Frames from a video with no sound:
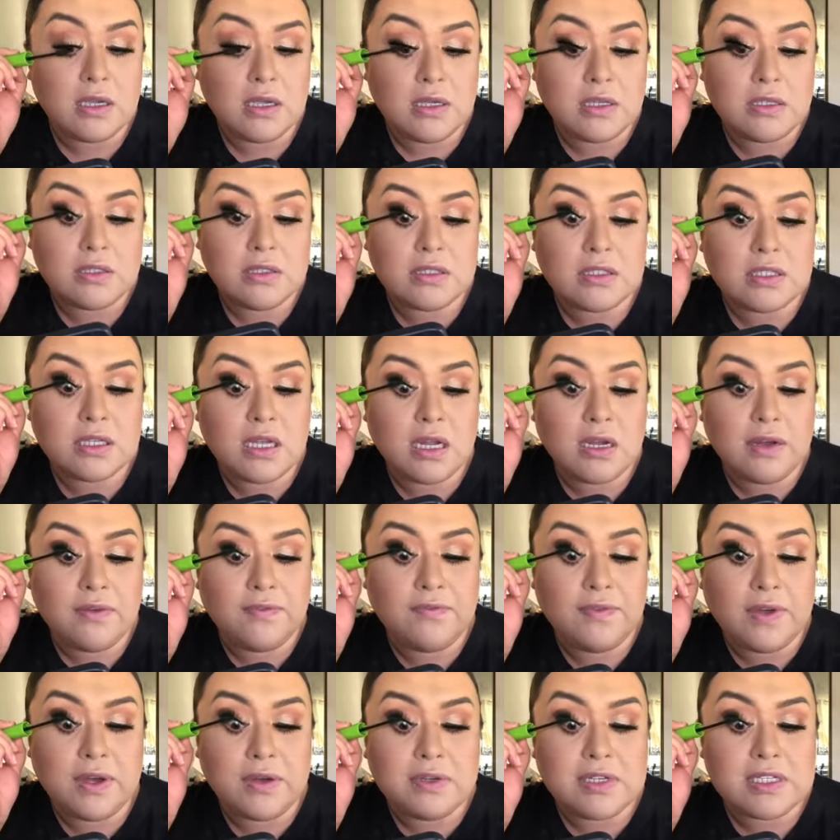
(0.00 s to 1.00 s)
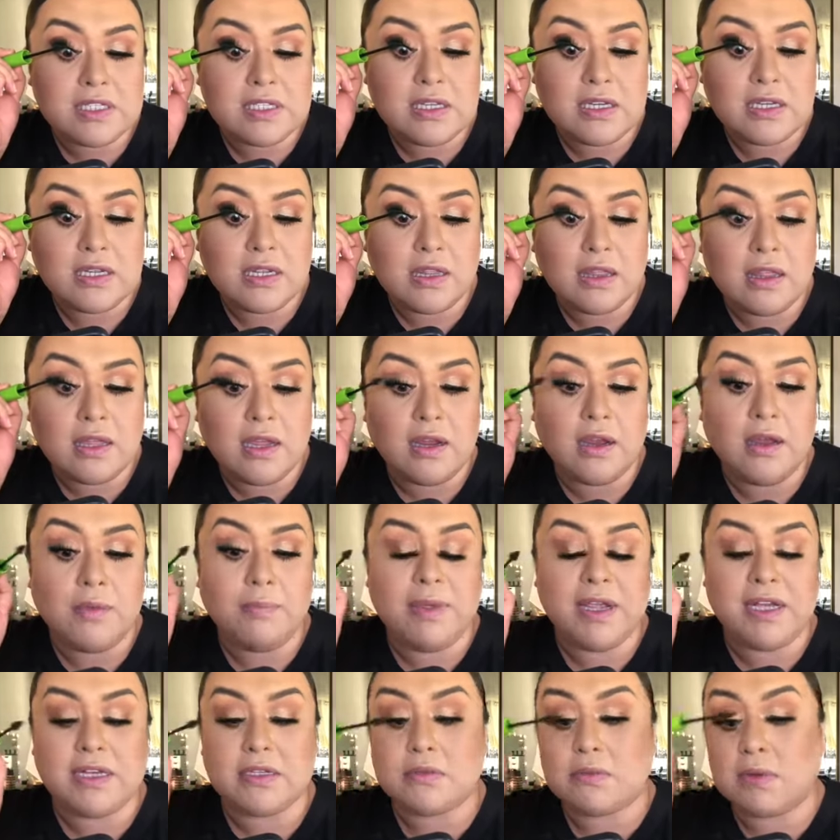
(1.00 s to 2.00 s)
Just kind of focusing it there,
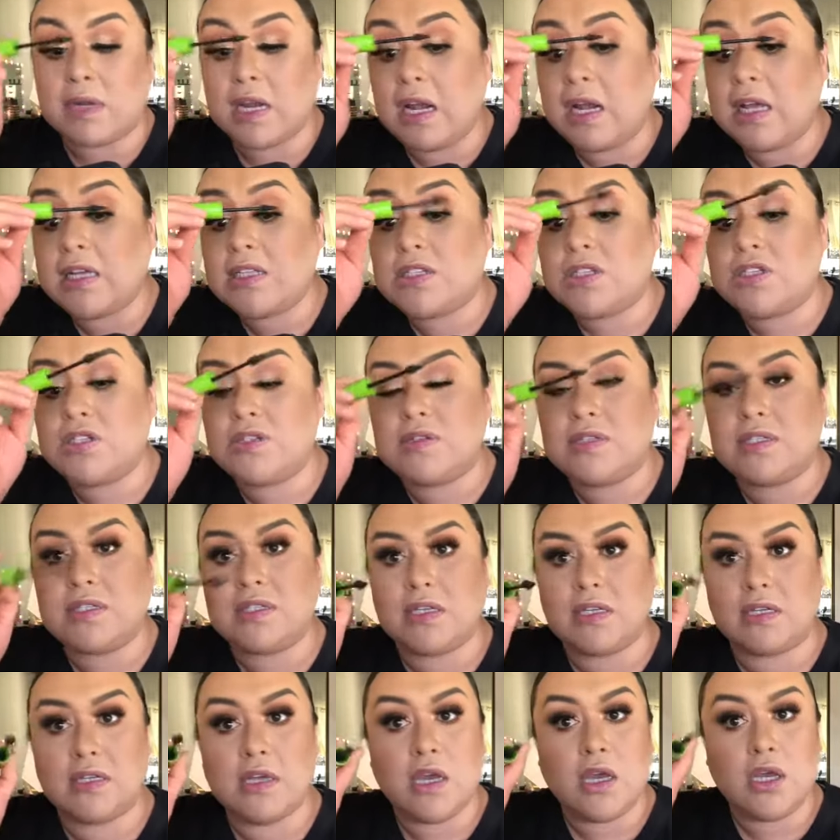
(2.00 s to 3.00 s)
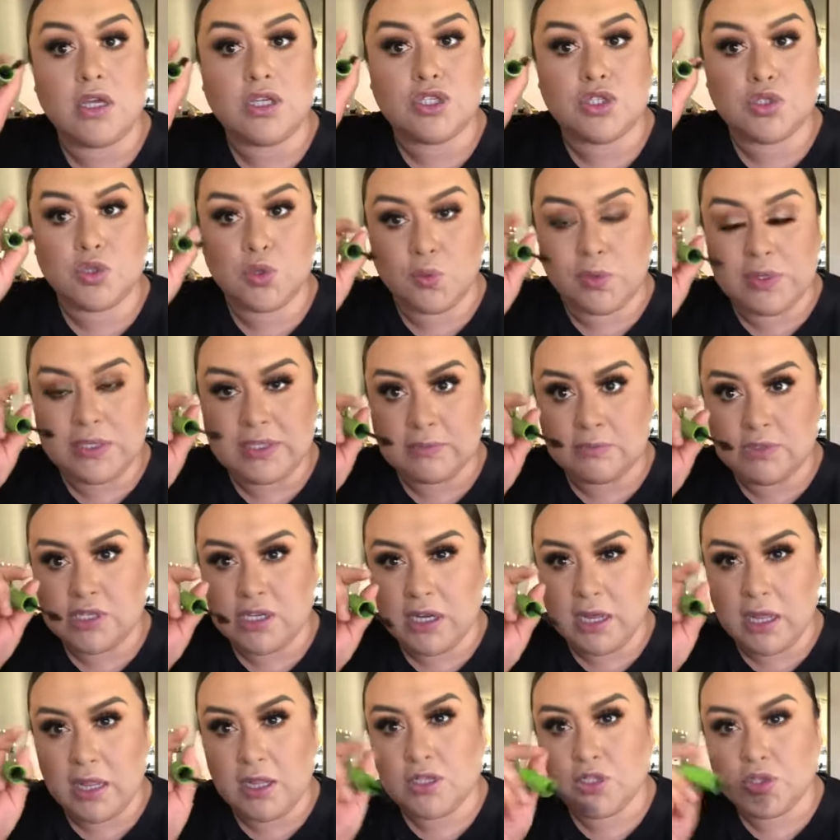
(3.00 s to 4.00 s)
because what I like to do is to squeeze them
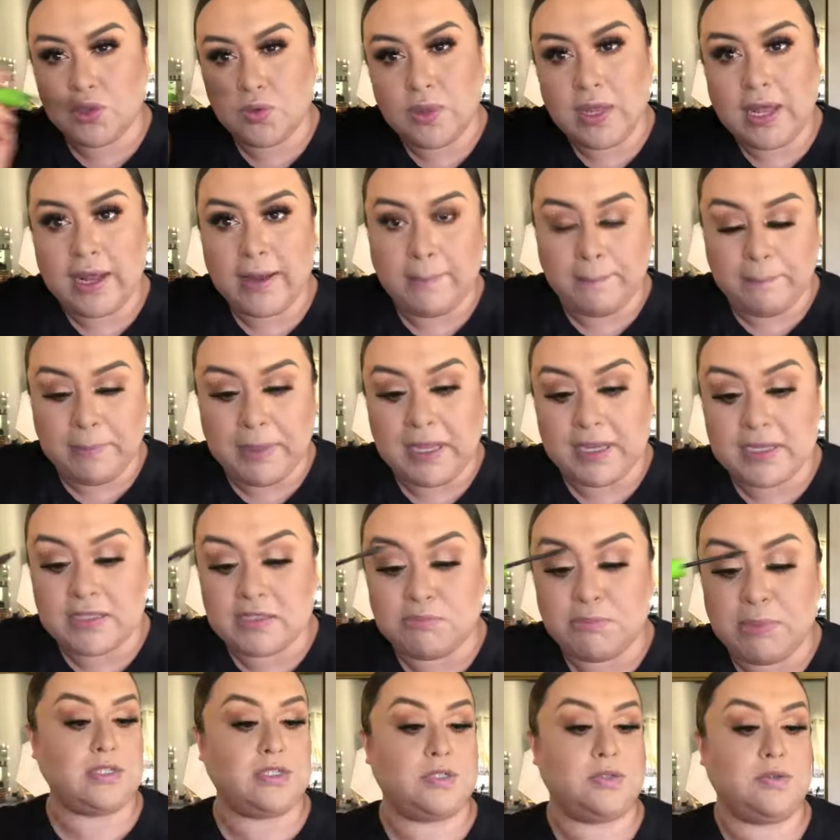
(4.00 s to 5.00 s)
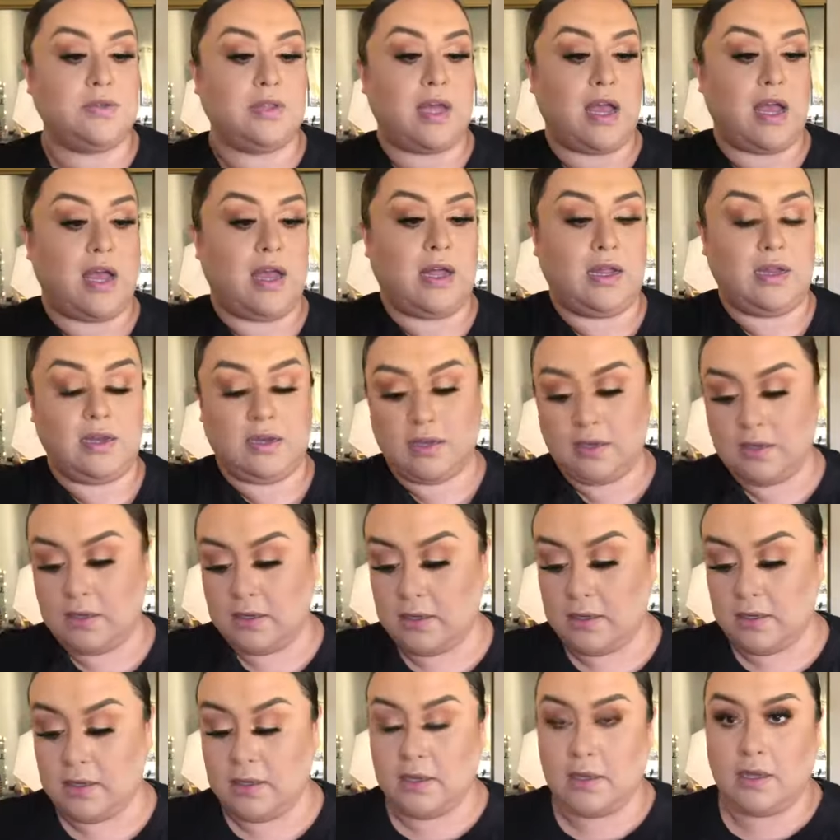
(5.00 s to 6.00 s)
together so that it blends back. Do that.
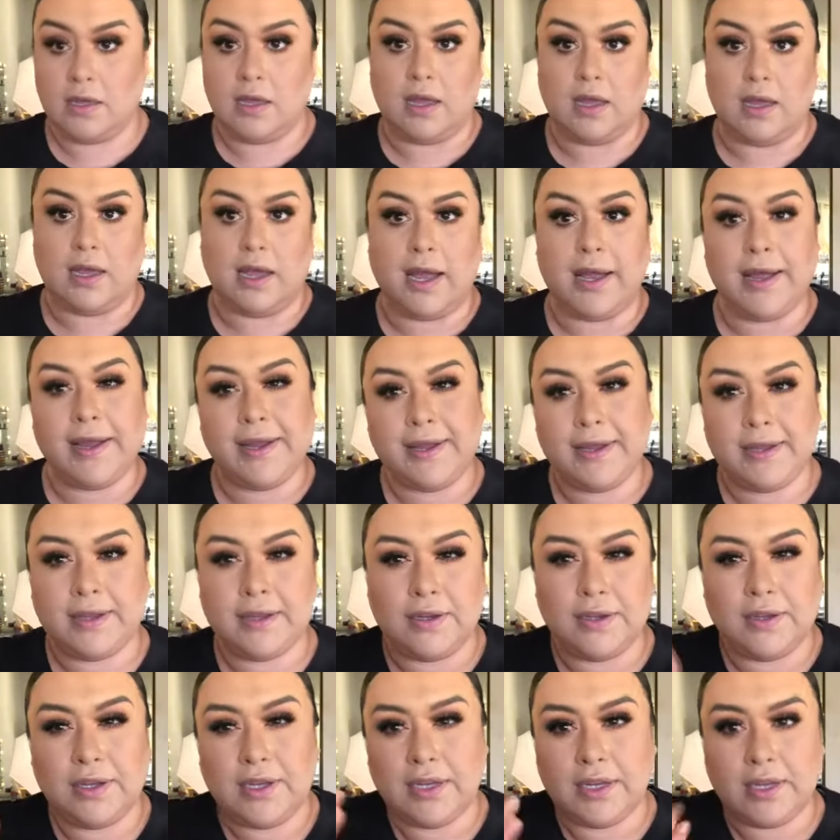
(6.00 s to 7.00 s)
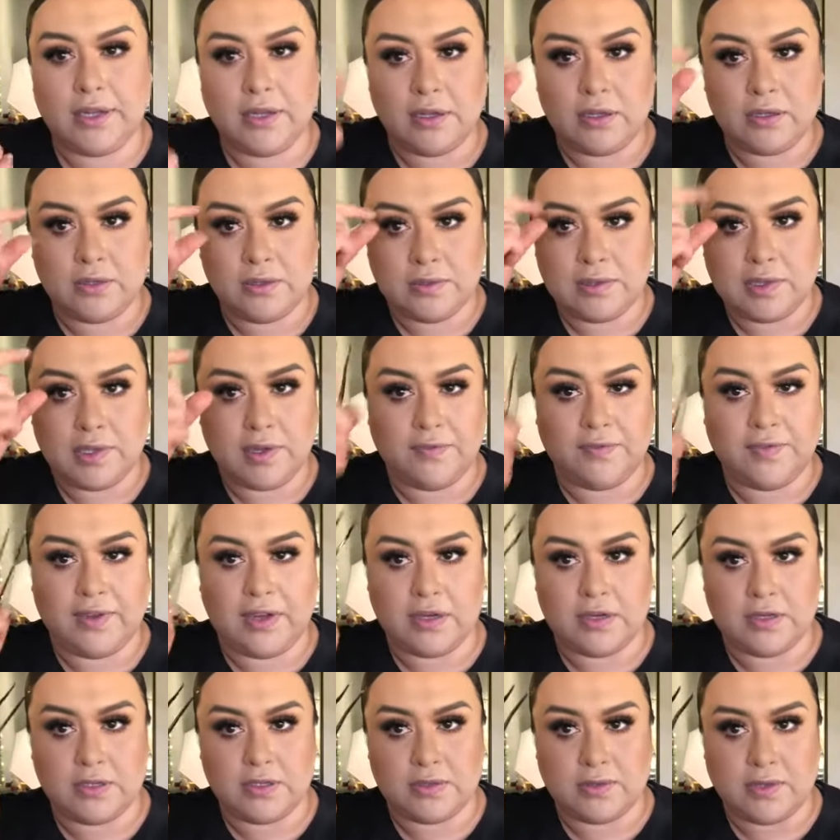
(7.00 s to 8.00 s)
You can either do it with your
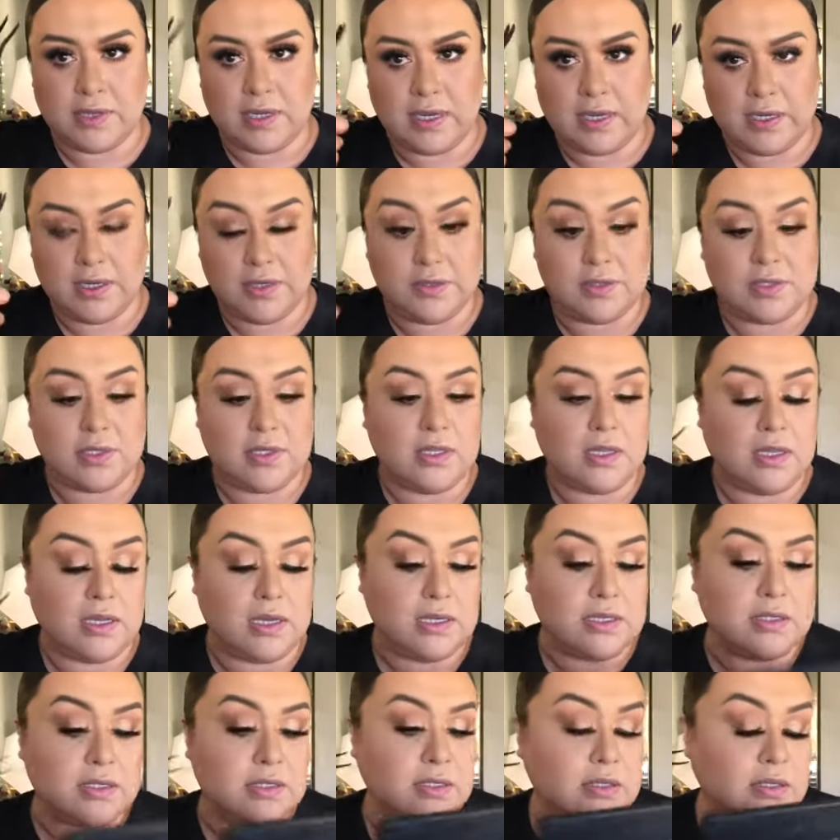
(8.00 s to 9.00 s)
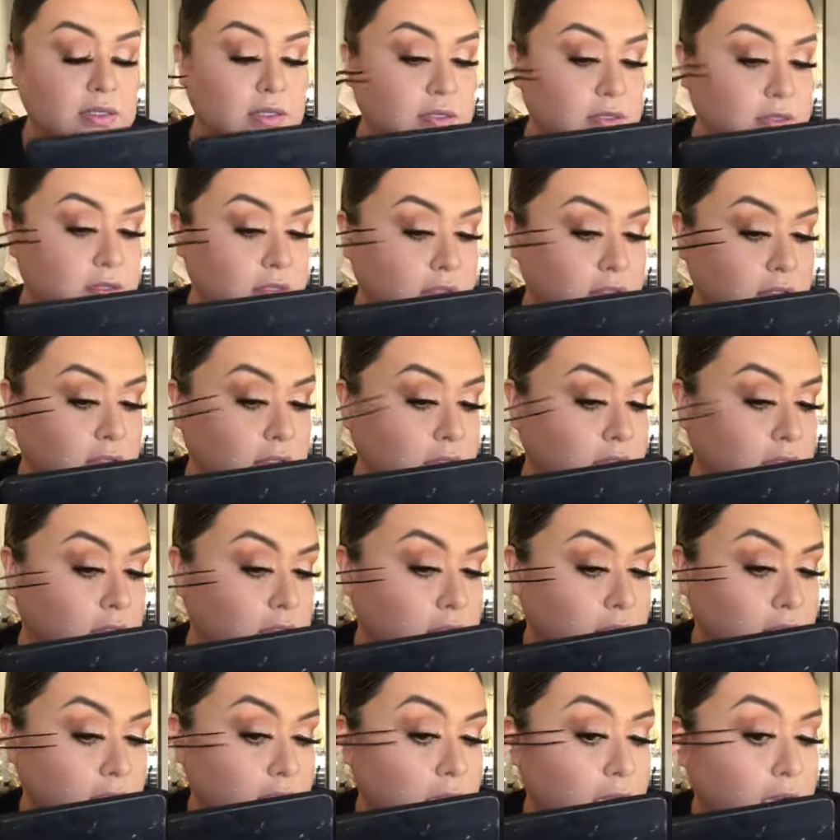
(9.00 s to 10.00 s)
fingers, so I like using this,
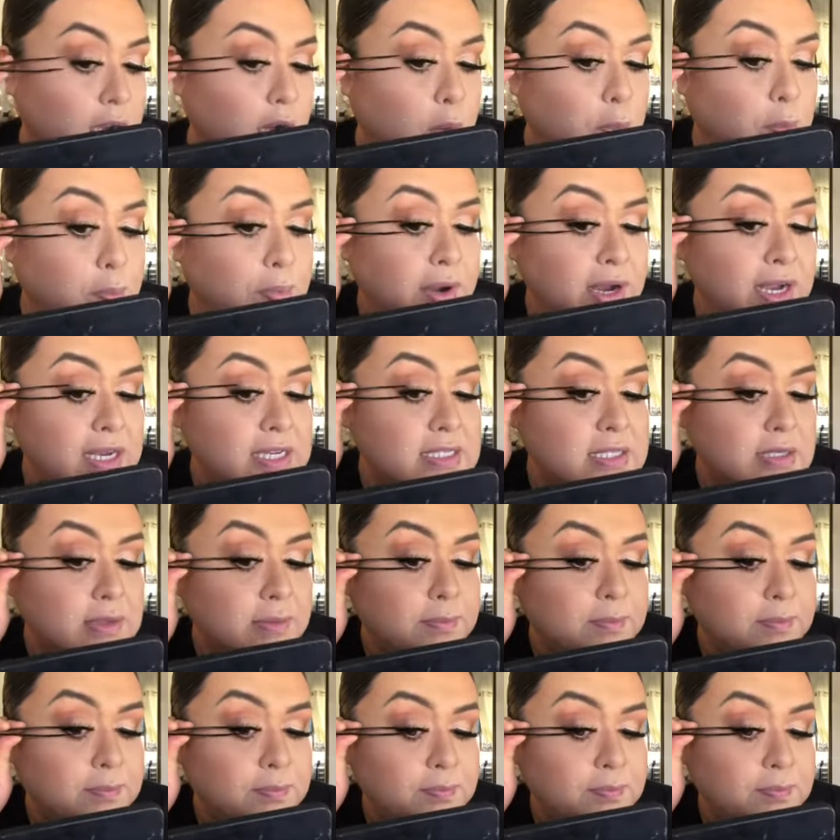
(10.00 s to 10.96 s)
and I'll press them.